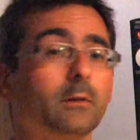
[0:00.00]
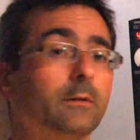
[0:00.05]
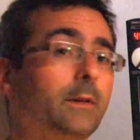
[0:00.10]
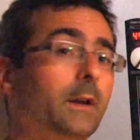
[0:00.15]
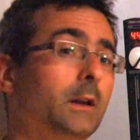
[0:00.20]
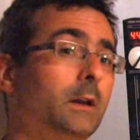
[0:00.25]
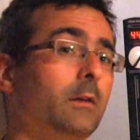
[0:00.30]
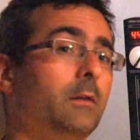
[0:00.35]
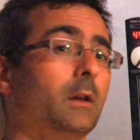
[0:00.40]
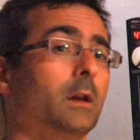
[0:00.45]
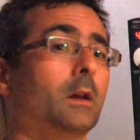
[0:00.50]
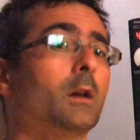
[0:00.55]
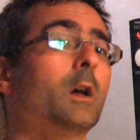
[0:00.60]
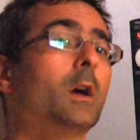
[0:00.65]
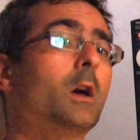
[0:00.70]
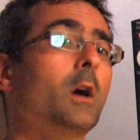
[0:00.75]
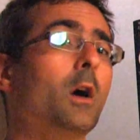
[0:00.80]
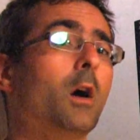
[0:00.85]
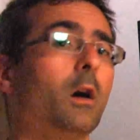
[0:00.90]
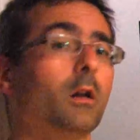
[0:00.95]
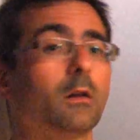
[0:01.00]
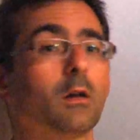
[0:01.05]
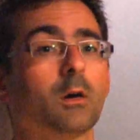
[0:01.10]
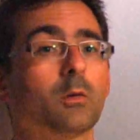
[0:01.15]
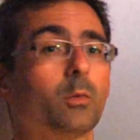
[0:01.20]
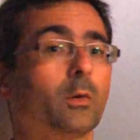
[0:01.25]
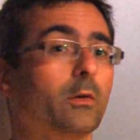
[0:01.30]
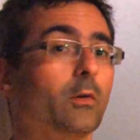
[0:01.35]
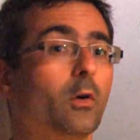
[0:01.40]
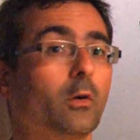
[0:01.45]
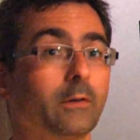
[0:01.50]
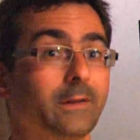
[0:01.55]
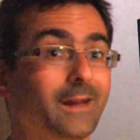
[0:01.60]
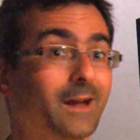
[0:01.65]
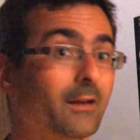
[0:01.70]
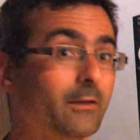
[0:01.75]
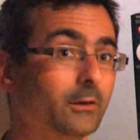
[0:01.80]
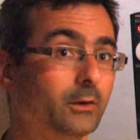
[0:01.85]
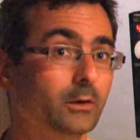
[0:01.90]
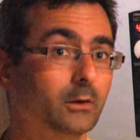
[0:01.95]
If anything, along with all
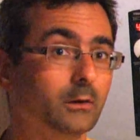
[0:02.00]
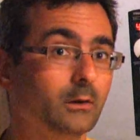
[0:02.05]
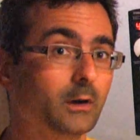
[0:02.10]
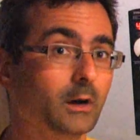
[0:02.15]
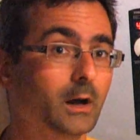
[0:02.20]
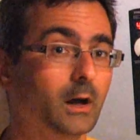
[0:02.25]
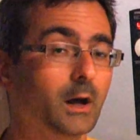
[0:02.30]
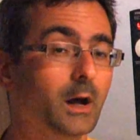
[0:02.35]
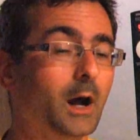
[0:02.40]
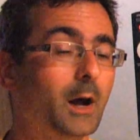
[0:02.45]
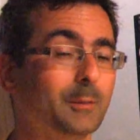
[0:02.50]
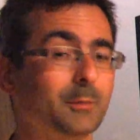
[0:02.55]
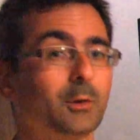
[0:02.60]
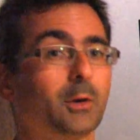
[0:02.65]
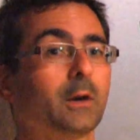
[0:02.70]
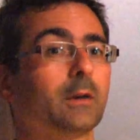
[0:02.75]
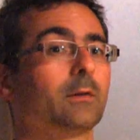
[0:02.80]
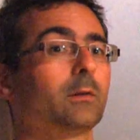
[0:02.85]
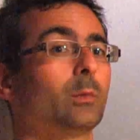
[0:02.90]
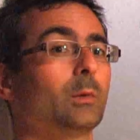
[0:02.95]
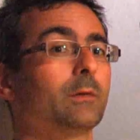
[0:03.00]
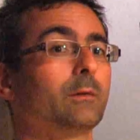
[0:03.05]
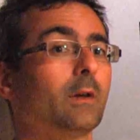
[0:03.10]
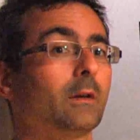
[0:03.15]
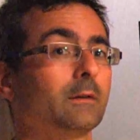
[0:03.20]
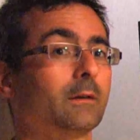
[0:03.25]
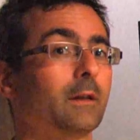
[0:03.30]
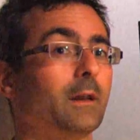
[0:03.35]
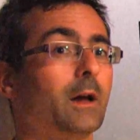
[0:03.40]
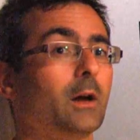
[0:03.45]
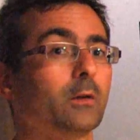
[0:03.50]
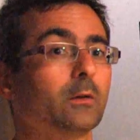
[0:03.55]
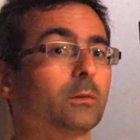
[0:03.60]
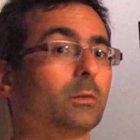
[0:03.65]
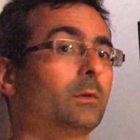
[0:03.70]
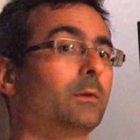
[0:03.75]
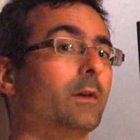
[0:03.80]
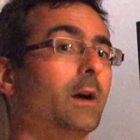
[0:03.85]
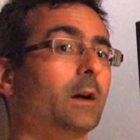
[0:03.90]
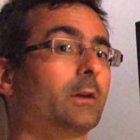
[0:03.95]
the other upgrades that we've done to the
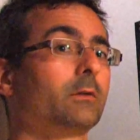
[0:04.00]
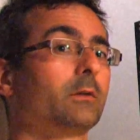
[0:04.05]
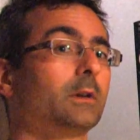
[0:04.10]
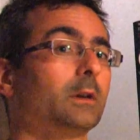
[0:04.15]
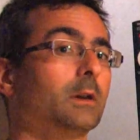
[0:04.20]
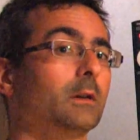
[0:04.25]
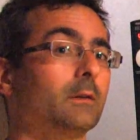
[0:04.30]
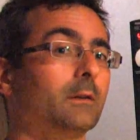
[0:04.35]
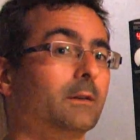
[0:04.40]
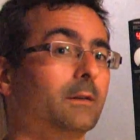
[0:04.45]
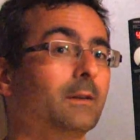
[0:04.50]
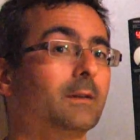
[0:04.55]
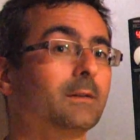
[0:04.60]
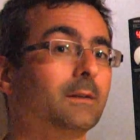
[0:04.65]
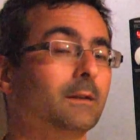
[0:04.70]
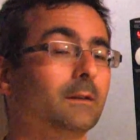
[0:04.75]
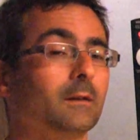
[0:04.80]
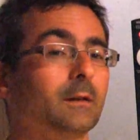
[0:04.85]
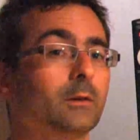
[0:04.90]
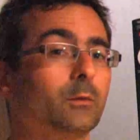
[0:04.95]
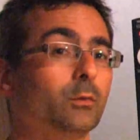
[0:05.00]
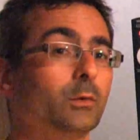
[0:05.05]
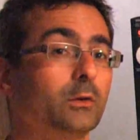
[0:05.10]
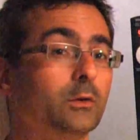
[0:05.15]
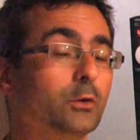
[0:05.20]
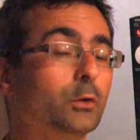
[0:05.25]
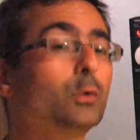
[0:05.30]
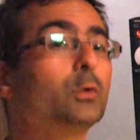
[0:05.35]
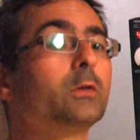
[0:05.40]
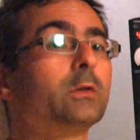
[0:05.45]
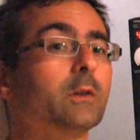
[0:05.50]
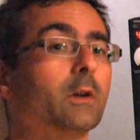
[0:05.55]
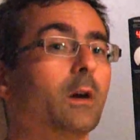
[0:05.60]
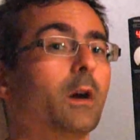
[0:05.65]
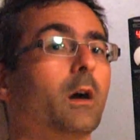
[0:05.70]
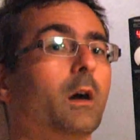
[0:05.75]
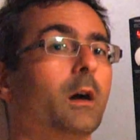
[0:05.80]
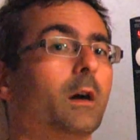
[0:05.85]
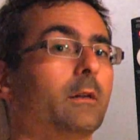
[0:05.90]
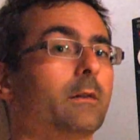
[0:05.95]
house, we've actually consistently reduced
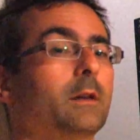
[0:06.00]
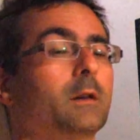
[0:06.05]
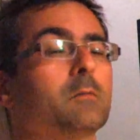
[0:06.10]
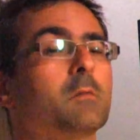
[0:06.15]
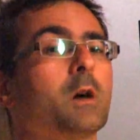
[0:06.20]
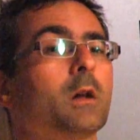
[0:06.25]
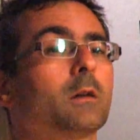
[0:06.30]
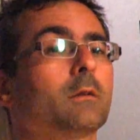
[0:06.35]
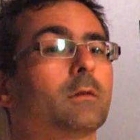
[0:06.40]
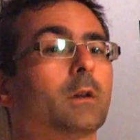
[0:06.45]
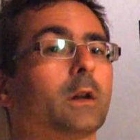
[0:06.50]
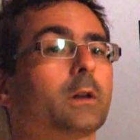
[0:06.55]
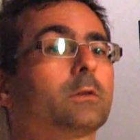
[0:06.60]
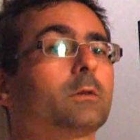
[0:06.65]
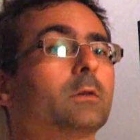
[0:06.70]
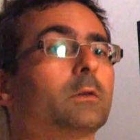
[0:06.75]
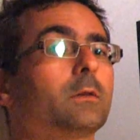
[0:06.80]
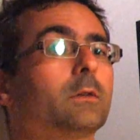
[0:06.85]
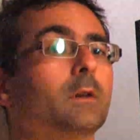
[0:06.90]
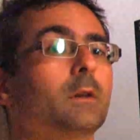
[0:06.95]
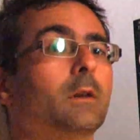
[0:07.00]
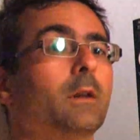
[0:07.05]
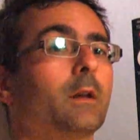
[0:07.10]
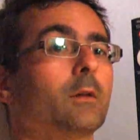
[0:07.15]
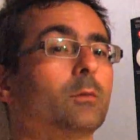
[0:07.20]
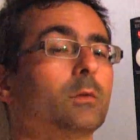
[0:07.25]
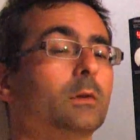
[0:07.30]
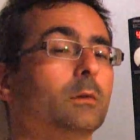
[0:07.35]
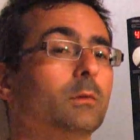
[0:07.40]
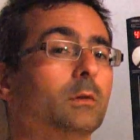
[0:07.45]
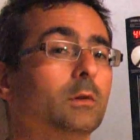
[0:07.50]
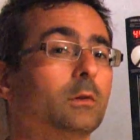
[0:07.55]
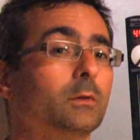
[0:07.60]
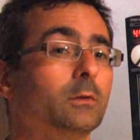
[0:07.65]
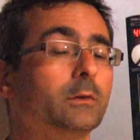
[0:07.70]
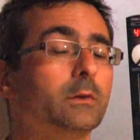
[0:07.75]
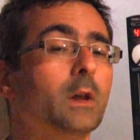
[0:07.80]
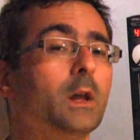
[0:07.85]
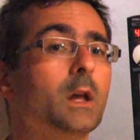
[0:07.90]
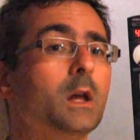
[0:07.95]
the amount of electricity that we
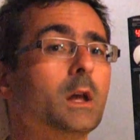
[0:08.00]
use